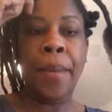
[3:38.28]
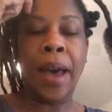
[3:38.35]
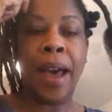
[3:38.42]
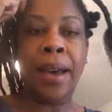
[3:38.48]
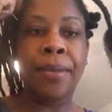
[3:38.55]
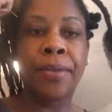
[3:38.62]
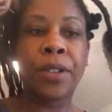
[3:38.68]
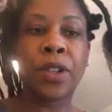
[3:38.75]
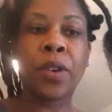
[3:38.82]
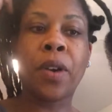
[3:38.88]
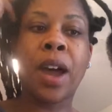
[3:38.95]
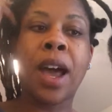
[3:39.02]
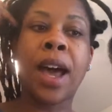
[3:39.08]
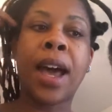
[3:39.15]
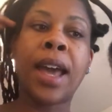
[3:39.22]
I've
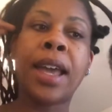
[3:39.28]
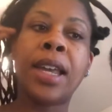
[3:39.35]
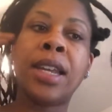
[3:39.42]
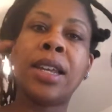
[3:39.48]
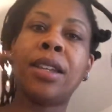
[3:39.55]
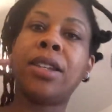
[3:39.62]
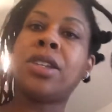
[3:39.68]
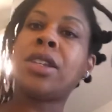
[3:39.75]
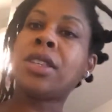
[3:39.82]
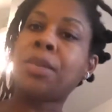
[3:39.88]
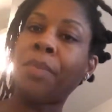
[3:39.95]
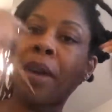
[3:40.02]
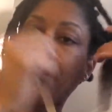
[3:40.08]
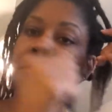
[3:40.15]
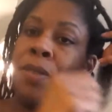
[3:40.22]
tried
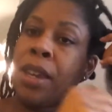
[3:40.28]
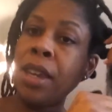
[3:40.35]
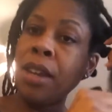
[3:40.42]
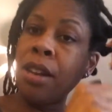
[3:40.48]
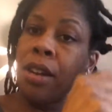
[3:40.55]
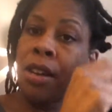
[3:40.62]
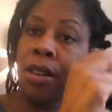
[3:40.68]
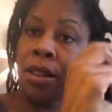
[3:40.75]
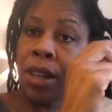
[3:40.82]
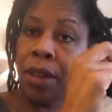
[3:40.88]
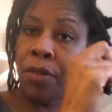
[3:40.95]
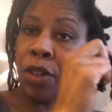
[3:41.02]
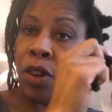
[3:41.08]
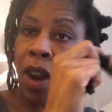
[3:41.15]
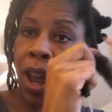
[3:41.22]
just my fingers.
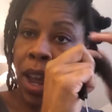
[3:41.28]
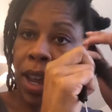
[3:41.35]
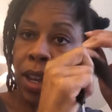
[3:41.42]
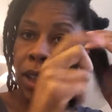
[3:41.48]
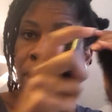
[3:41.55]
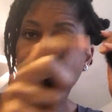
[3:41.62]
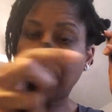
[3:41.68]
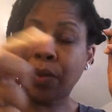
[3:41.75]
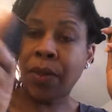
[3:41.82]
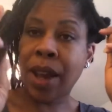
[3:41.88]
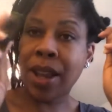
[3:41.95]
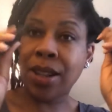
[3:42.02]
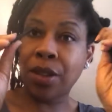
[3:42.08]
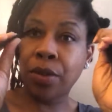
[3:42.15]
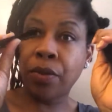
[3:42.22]
I've tried a little
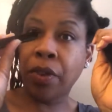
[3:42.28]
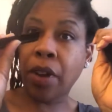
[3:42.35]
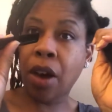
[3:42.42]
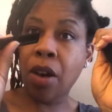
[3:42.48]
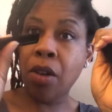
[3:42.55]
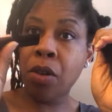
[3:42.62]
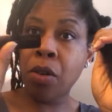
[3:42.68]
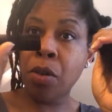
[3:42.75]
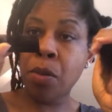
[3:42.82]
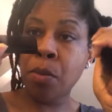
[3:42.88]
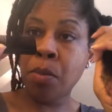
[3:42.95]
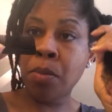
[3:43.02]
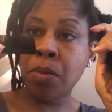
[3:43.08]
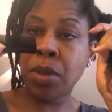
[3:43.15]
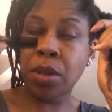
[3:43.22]
fine tooth
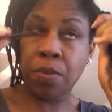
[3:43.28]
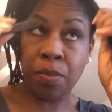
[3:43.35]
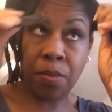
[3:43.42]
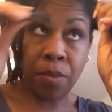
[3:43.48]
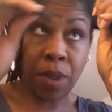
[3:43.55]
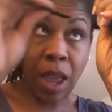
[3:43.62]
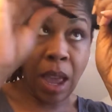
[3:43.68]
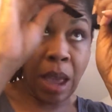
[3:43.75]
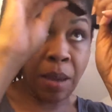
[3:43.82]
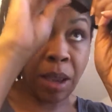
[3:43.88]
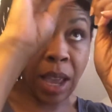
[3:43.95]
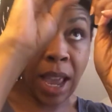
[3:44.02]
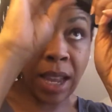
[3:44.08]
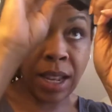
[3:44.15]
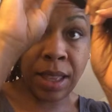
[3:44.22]
combs, that
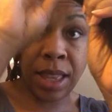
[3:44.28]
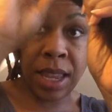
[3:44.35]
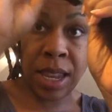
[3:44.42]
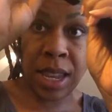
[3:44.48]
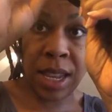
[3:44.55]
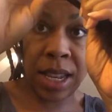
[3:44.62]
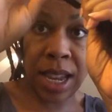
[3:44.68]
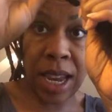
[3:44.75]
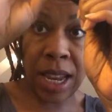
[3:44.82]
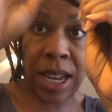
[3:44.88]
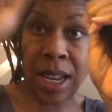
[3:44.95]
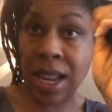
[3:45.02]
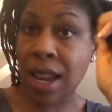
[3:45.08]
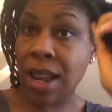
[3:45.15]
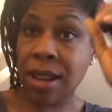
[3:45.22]
kind of thing, taking
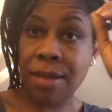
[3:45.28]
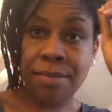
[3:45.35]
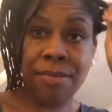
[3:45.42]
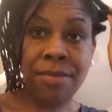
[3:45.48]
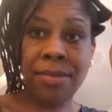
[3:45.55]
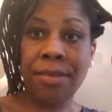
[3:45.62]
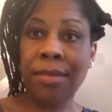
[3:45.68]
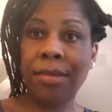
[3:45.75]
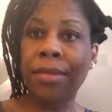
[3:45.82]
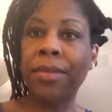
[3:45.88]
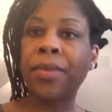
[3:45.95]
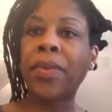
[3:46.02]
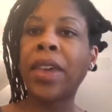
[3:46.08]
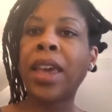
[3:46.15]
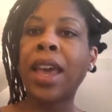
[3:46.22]
it
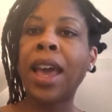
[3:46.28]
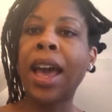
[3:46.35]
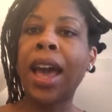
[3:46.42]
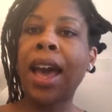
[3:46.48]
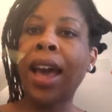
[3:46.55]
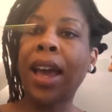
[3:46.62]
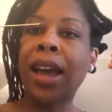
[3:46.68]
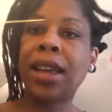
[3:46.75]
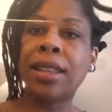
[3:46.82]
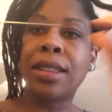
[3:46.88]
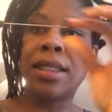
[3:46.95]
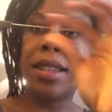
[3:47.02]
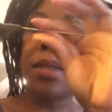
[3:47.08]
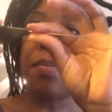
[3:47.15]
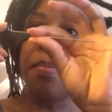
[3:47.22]
down.
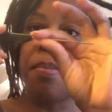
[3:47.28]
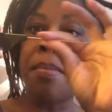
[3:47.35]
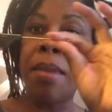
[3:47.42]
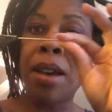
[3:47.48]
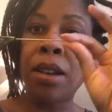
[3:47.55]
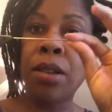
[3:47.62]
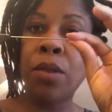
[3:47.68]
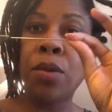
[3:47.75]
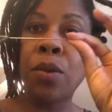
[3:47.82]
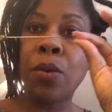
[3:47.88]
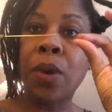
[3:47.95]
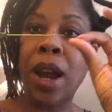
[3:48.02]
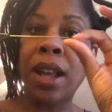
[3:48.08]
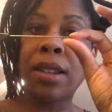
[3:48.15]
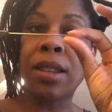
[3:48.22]
This metal
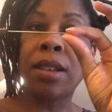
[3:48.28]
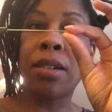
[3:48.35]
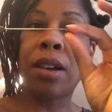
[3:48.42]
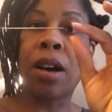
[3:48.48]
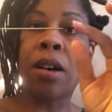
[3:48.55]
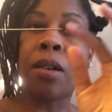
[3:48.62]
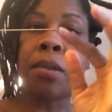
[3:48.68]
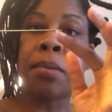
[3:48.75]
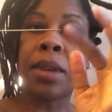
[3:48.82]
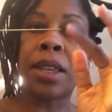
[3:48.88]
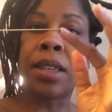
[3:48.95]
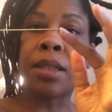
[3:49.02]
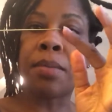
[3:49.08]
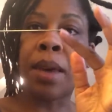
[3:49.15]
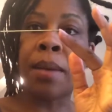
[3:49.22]
rat tail comb
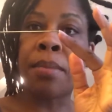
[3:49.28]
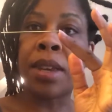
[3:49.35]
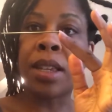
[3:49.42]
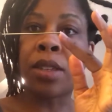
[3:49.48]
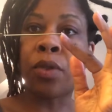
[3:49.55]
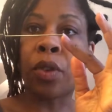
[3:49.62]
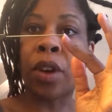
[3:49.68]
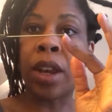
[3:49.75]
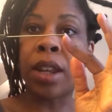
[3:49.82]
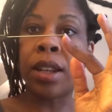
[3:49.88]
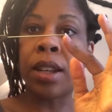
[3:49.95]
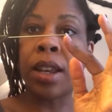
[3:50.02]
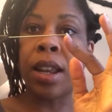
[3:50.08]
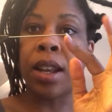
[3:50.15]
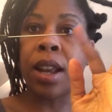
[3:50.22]
is my best
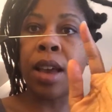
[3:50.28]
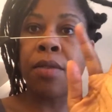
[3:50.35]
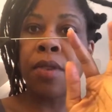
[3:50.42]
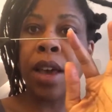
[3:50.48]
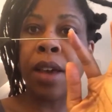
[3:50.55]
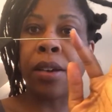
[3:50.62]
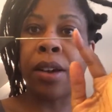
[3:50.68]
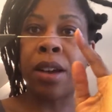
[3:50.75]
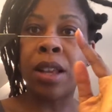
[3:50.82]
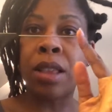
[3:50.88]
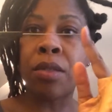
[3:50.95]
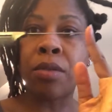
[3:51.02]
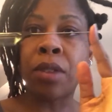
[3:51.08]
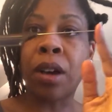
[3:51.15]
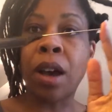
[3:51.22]
friend, and I've gone
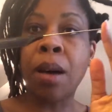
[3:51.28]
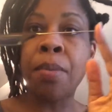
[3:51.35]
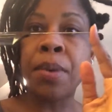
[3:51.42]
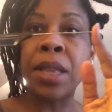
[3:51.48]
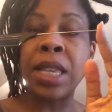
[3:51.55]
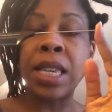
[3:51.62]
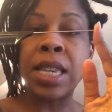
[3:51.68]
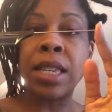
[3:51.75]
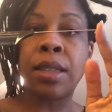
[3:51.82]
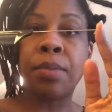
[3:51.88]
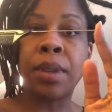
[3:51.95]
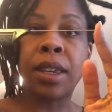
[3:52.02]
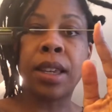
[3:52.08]
through a couple of these